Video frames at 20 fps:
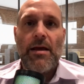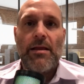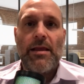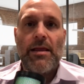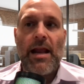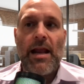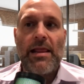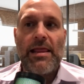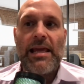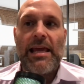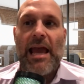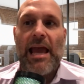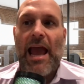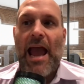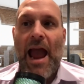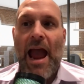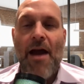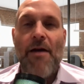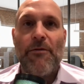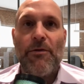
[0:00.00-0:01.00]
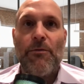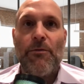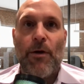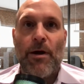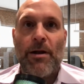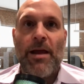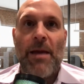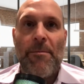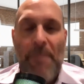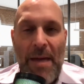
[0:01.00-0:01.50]
that I think
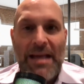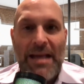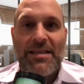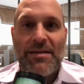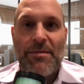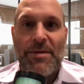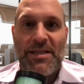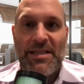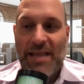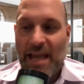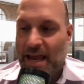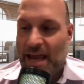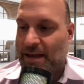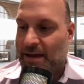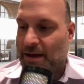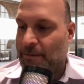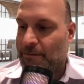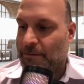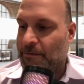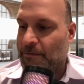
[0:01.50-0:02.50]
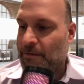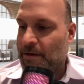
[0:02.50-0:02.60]
everyone makes a mistake of.